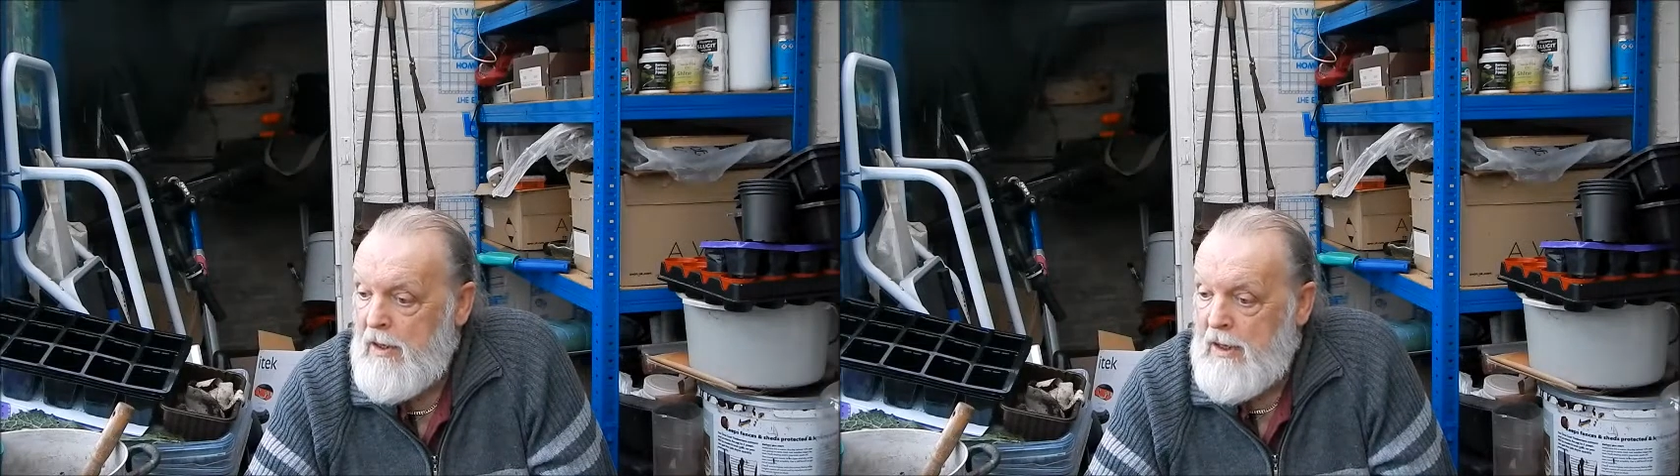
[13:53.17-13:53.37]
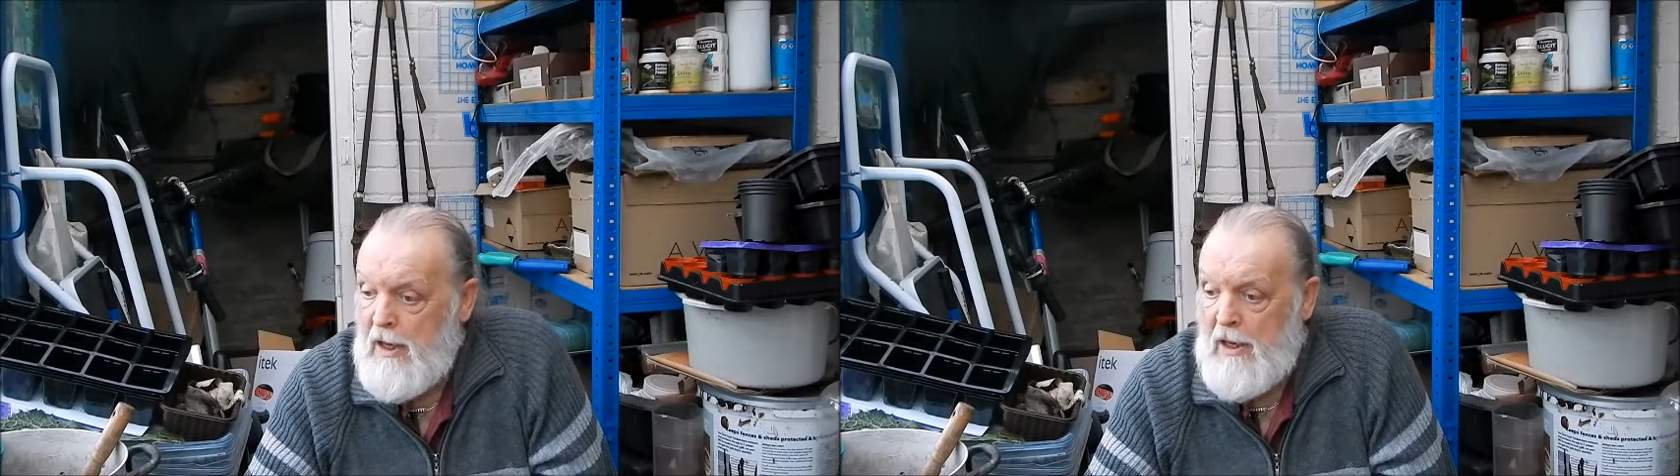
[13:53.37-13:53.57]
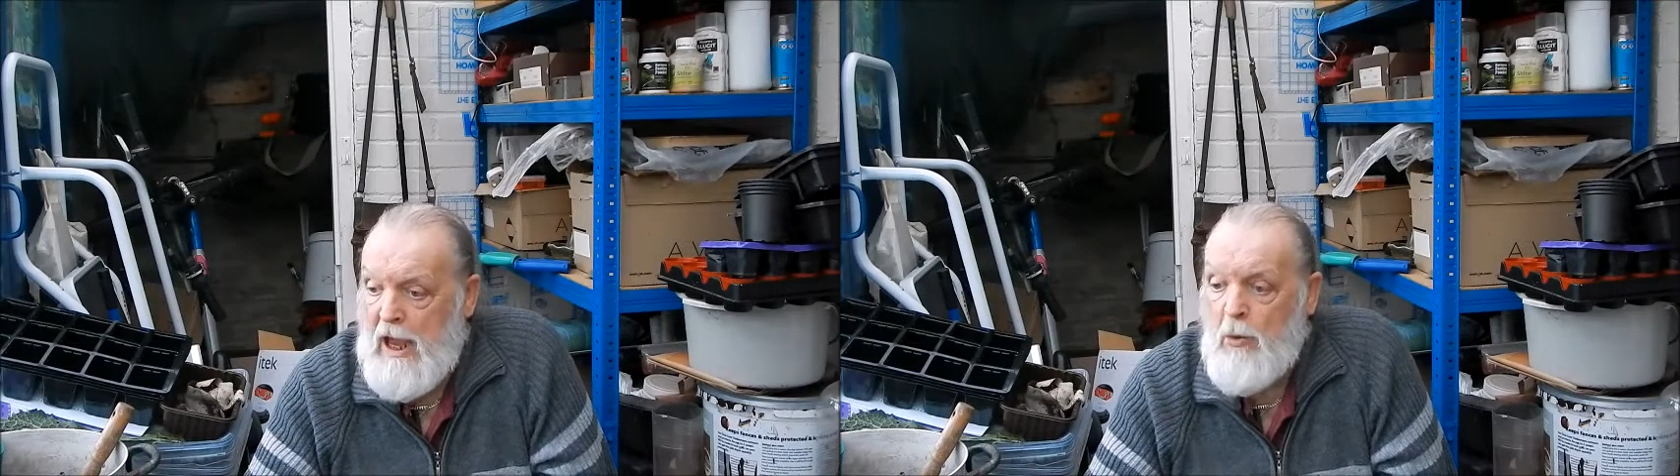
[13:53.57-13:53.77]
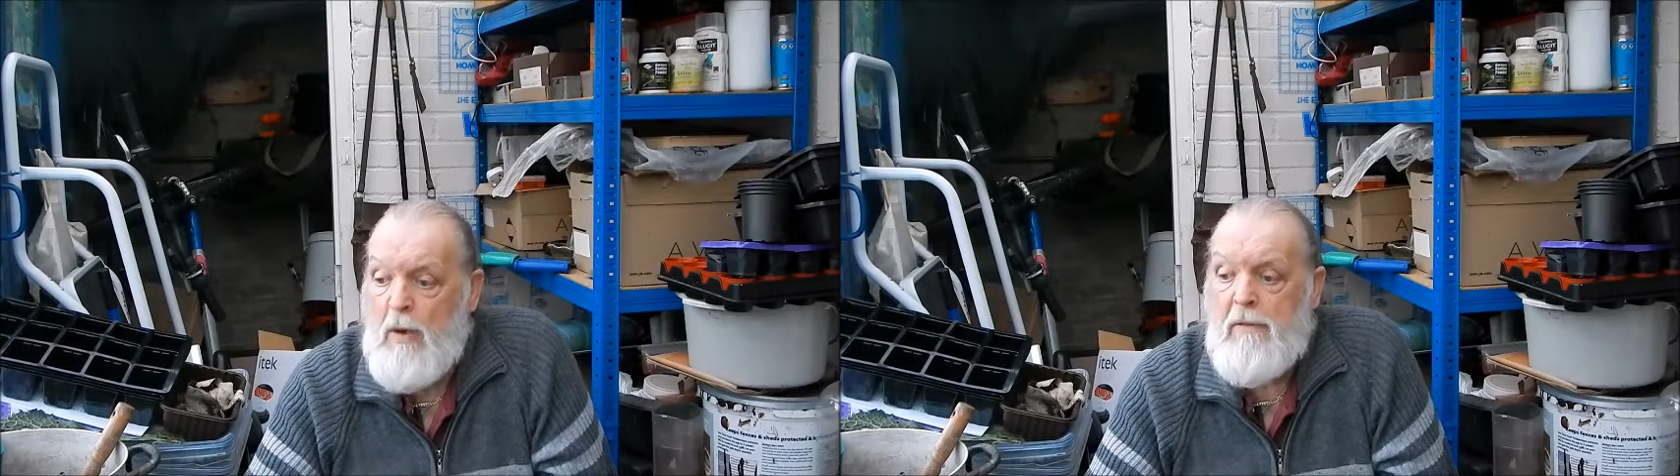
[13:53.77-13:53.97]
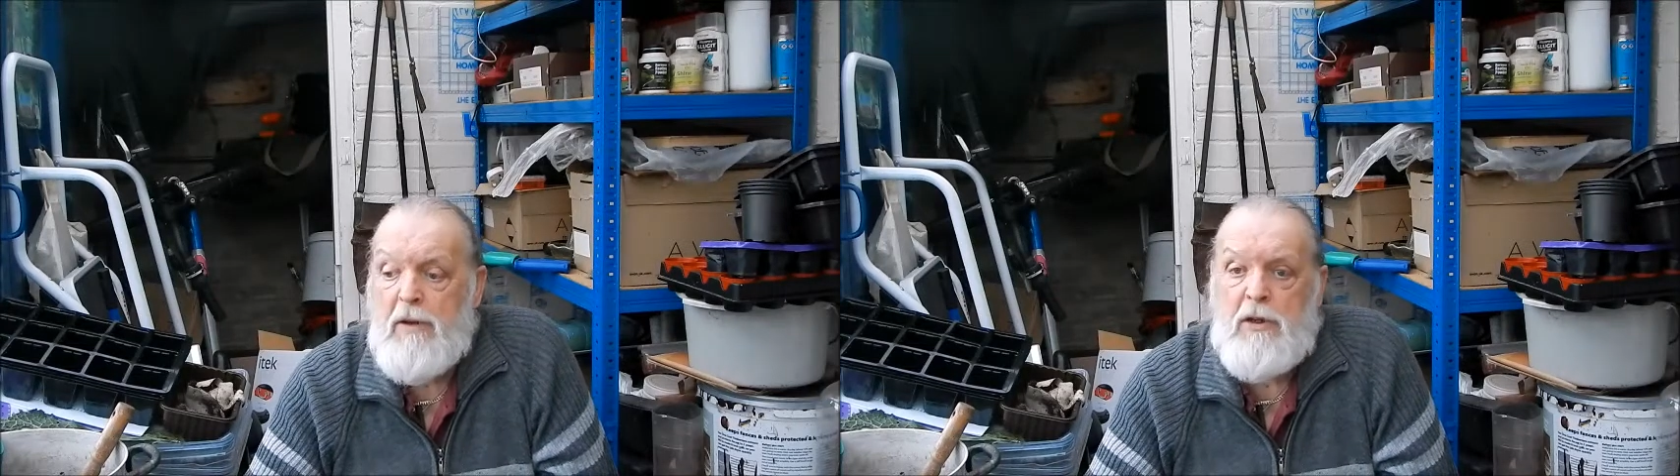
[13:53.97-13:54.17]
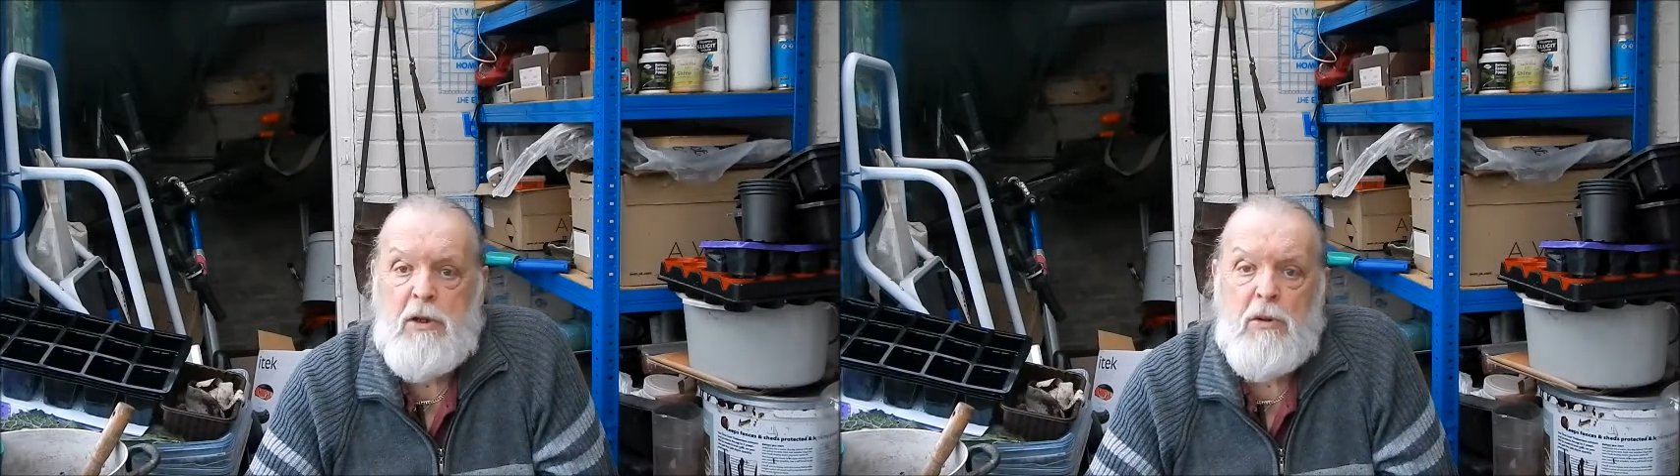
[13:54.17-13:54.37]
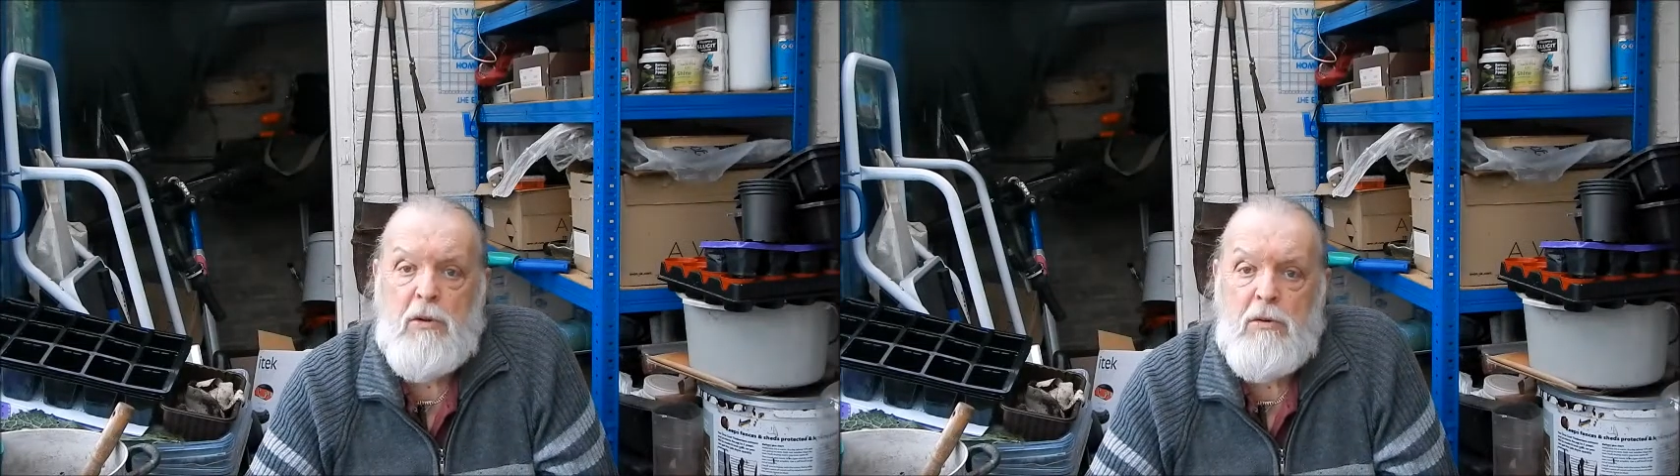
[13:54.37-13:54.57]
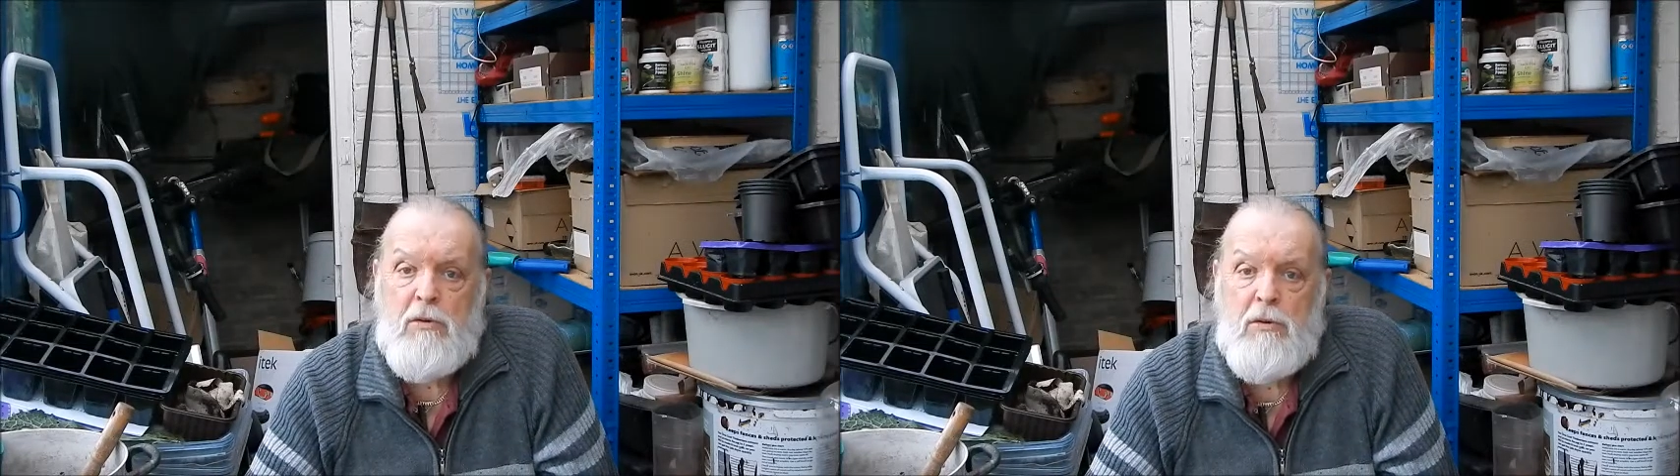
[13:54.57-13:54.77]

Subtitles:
yeah, however you